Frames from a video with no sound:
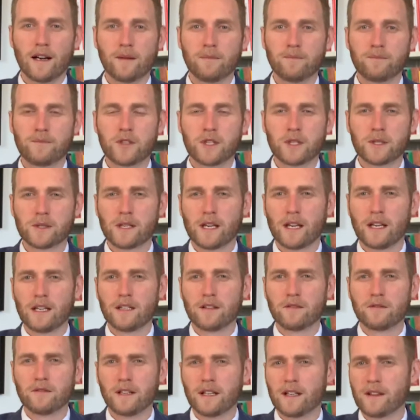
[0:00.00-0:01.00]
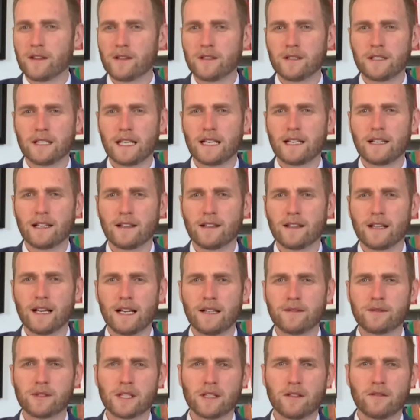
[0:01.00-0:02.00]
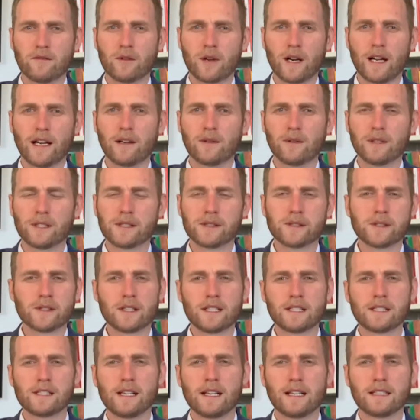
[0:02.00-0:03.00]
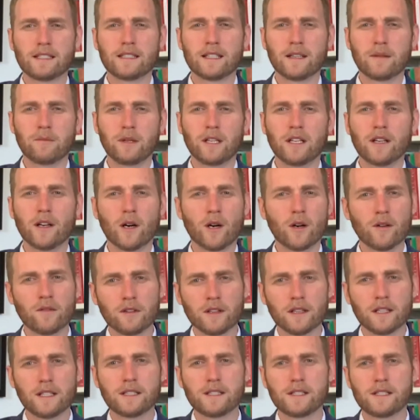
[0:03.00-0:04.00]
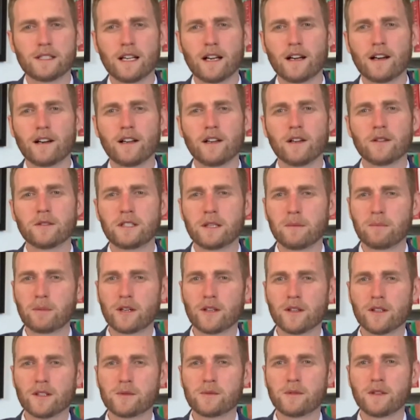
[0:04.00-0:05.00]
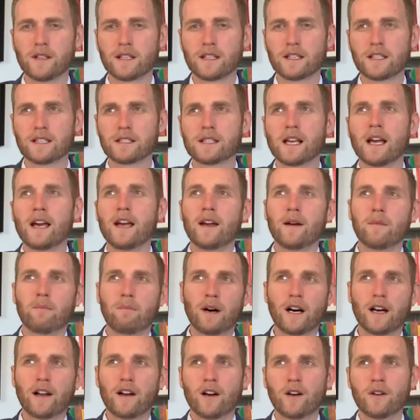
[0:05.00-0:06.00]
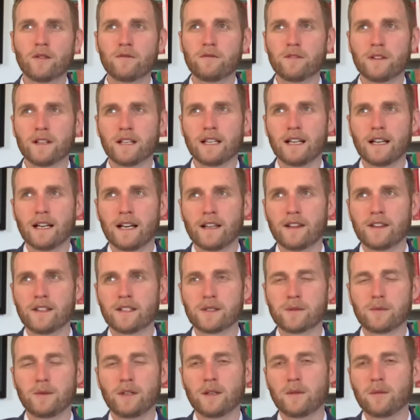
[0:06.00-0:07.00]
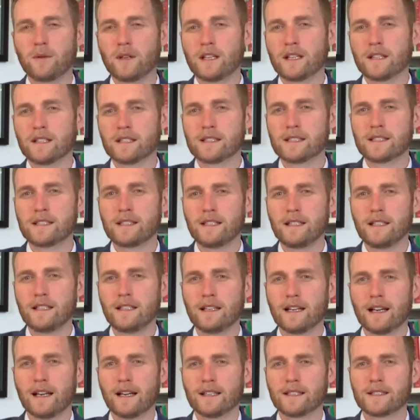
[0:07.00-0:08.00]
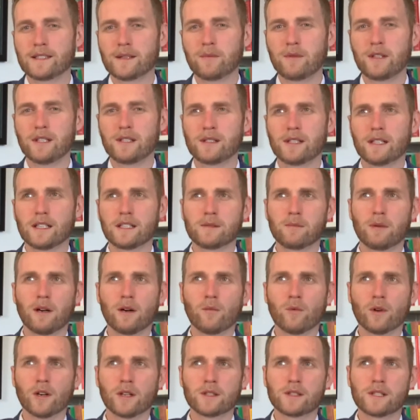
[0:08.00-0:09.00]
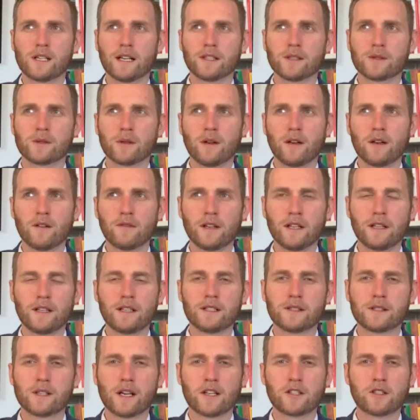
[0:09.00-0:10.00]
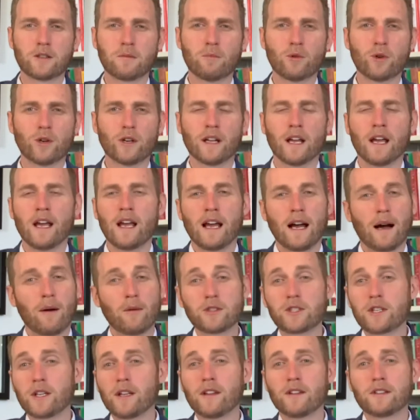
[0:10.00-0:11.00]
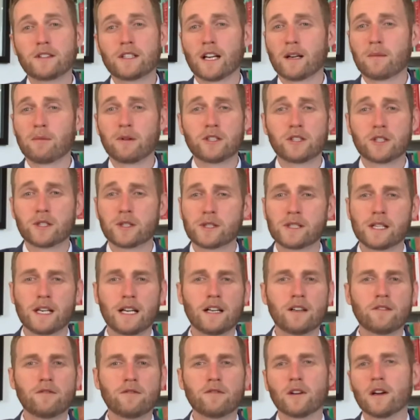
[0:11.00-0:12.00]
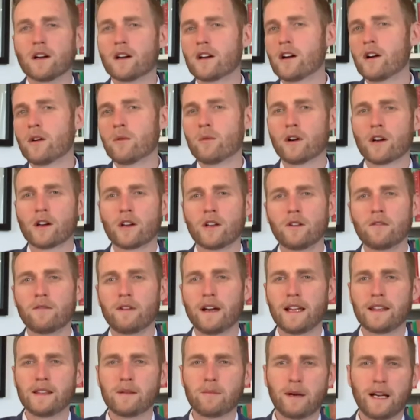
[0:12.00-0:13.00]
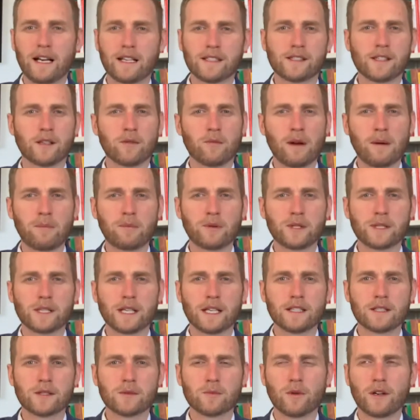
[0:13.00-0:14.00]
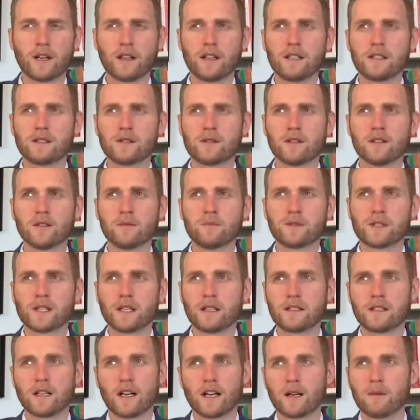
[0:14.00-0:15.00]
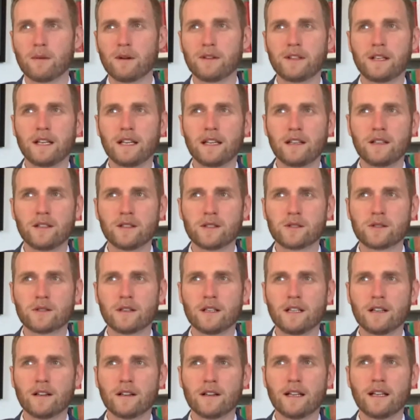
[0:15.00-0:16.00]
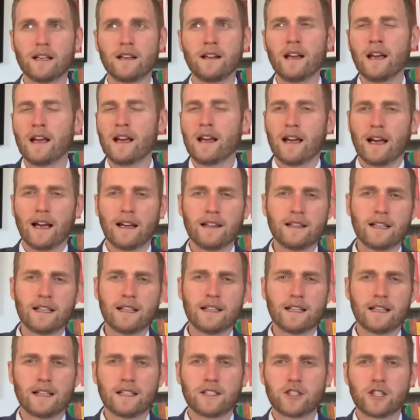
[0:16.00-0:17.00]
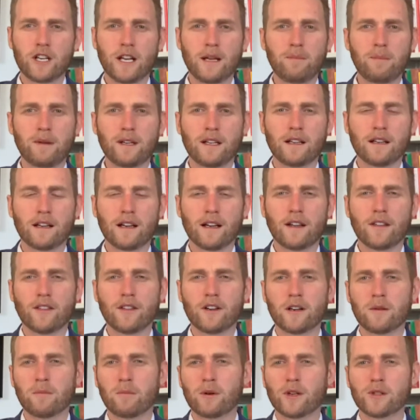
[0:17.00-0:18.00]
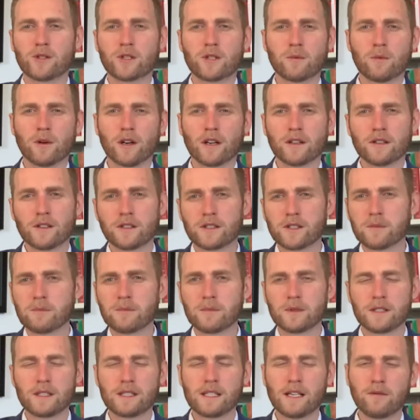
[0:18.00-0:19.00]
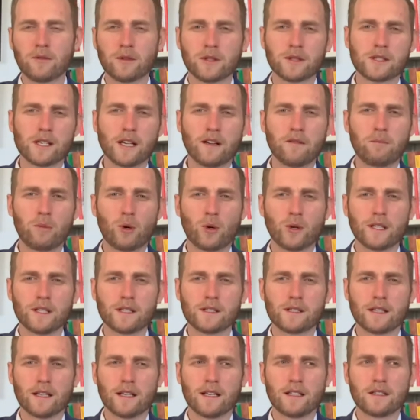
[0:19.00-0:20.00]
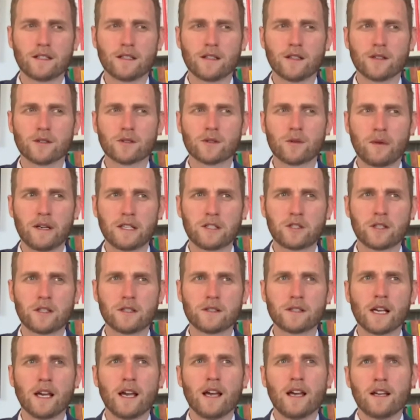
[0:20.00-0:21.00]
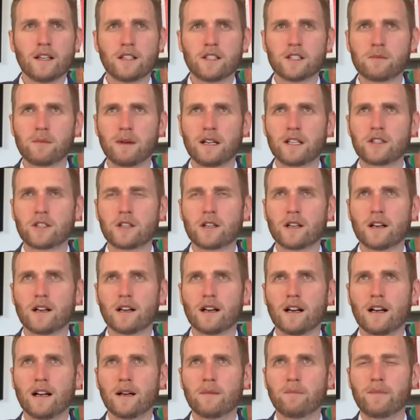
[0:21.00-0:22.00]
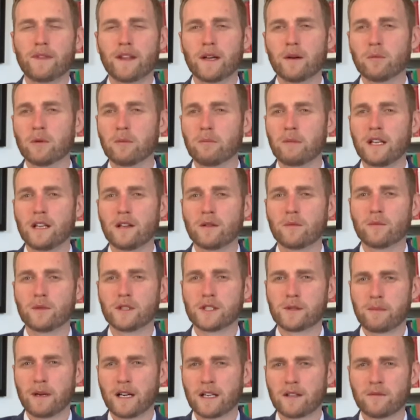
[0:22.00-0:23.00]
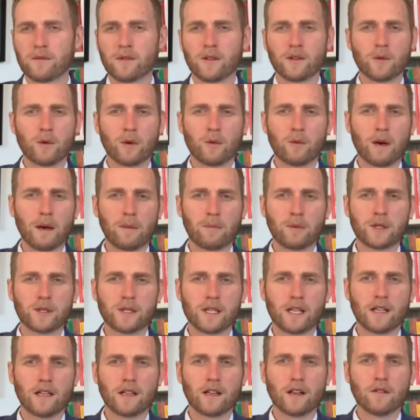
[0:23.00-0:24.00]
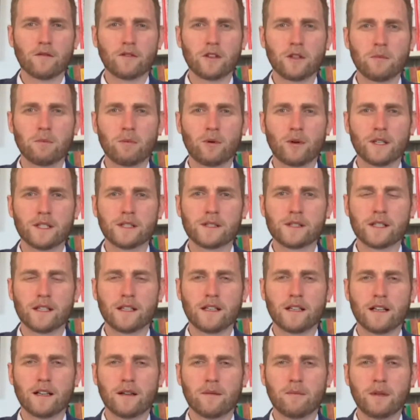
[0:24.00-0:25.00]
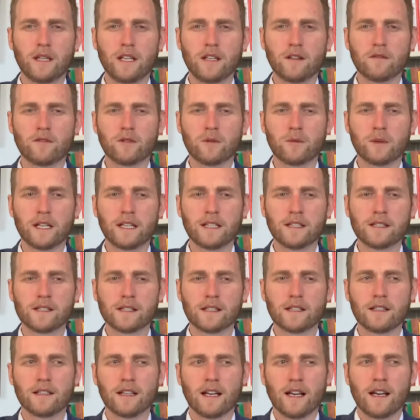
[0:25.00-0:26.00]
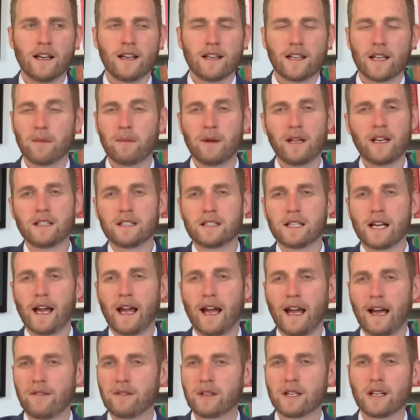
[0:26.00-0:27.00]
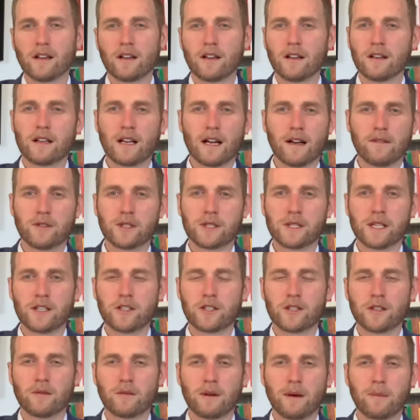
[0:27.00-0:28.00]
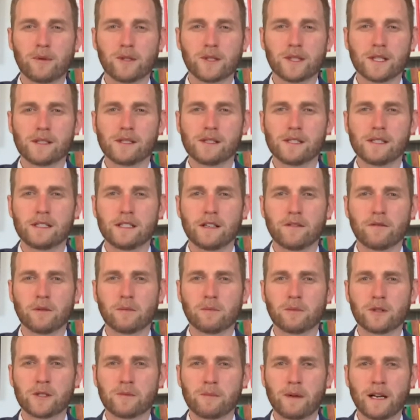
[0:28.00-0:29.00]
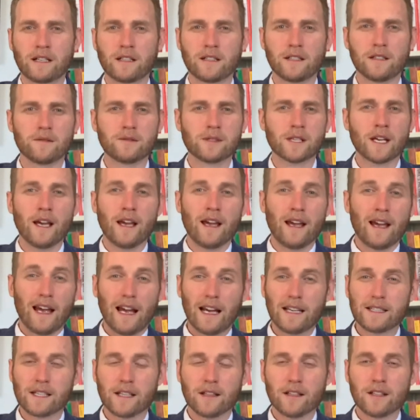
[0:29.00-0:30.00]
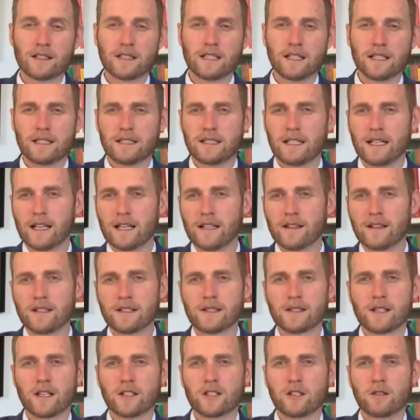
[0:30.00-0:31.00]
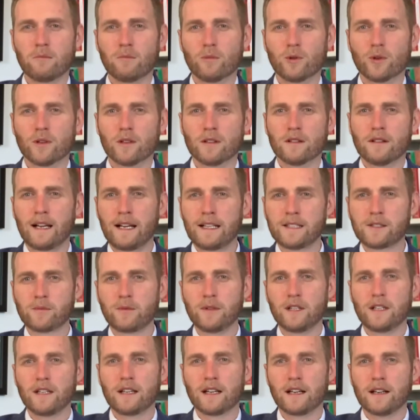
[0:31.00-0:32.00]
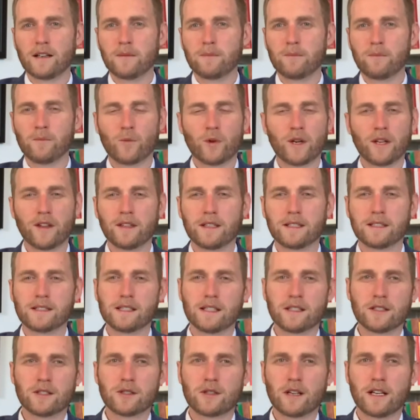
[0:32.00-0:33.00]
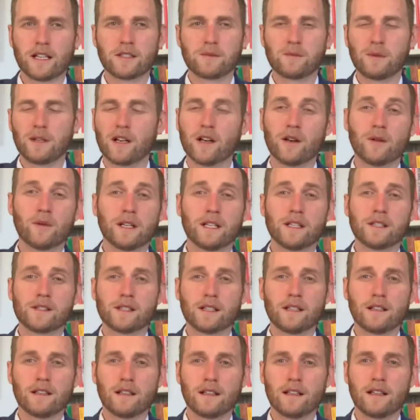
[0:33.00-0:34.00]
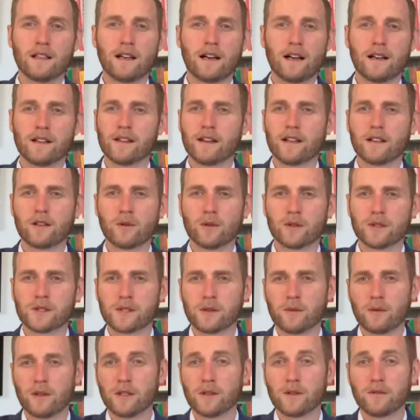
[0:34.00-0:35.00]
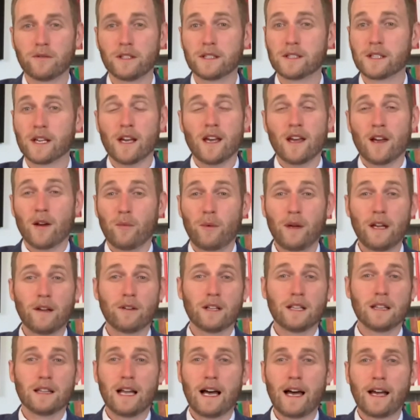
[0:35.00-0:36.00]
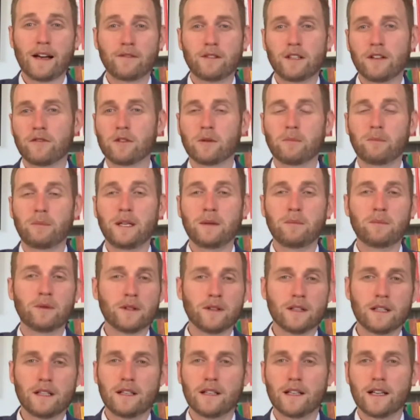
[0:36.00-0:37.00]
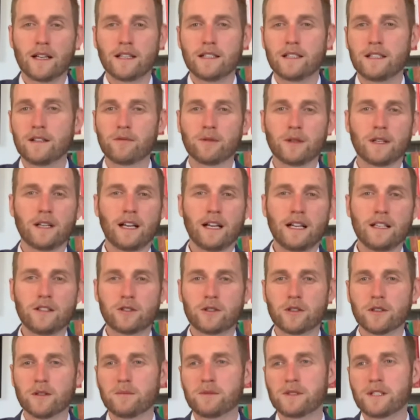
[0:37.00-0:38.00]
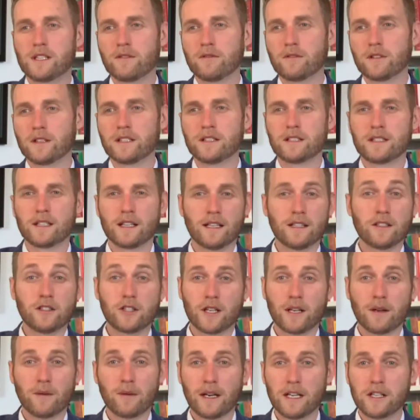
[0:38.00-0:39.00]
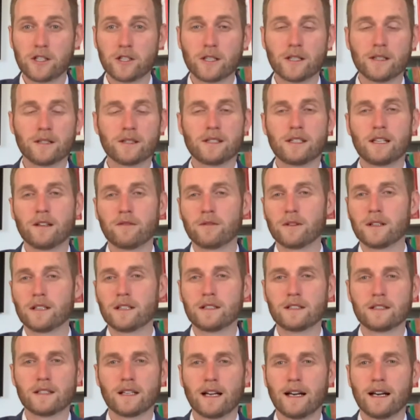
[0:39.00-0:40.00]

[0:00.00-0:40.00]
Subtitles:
just kind of their day-to-day lives and a variety of reasons. So let's not be overly stereotypical as we look at this, but hopefully this week we can see some of these things about work style. So over on the discussion board, I want you to either talk about yourself or a coworker you've had in the past that represents one of these groups, talk about the industry you're in, and then shaping their approach to work. There's several sub-points to those questions. Just make sure that we're being respectful, we're representing our viewpoints in meaningful ways, and committed to having a good conversation that represents these different perspectives. As I looked at the discussion board last week, one of the things that strikes me always in online courses at Waldorf is we have a lot of different people in different age groups, different generations, different